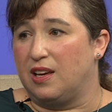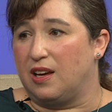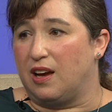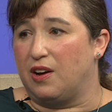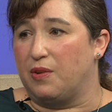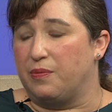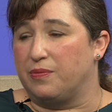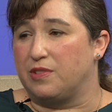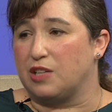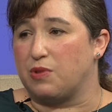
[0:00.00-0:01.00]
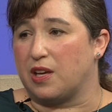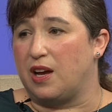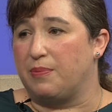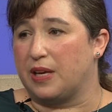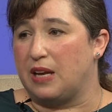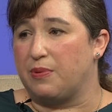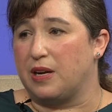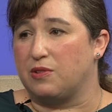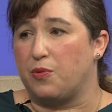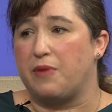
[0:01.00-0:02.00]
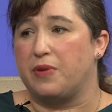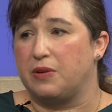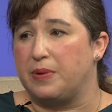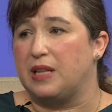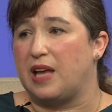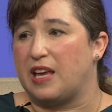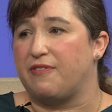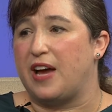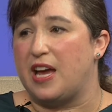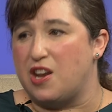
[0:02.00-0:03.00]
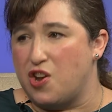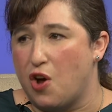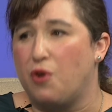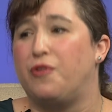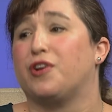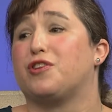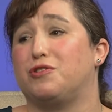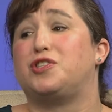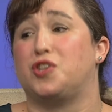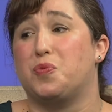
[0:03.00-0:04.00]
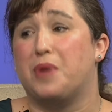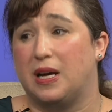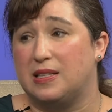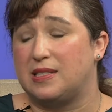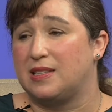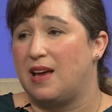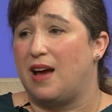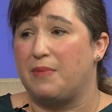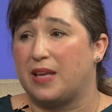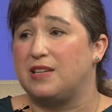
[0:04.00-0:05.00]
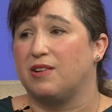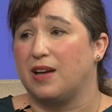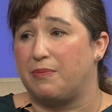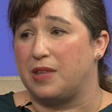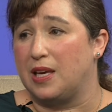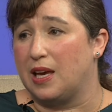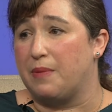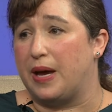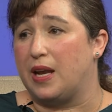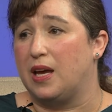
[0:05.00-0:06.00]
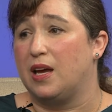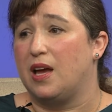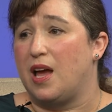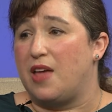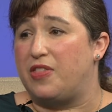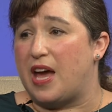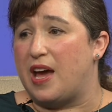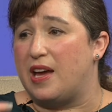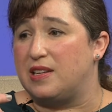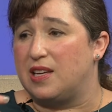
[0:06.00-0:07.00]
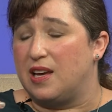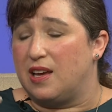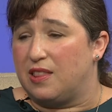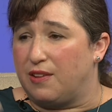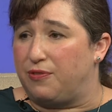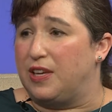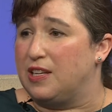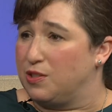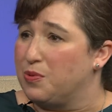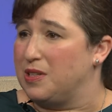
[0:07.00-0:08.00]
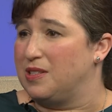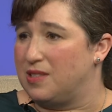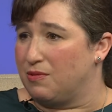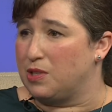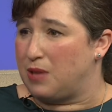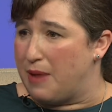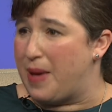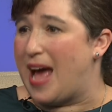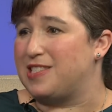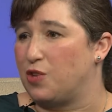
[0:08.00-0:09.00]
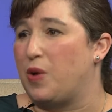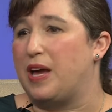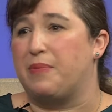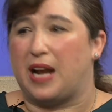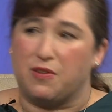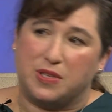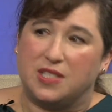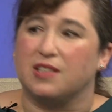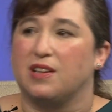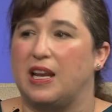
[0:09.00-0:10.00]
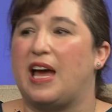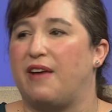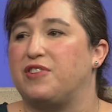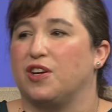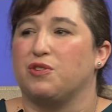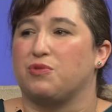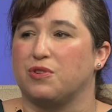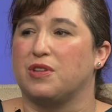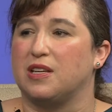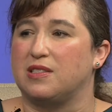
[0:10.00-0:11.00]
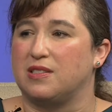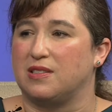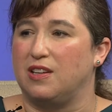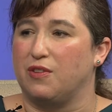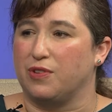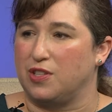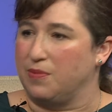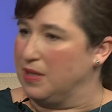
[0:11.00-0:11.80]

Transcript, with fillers: Um, what that would have been with like. a complicated pregnancy. What would have mm. been like if I had known for those two months? I'm like tearing up thinking about I'm it. Sorry, yeah. That it's the fetus was was had passed away, but I was still gonna have to go through this. I know, couldn't have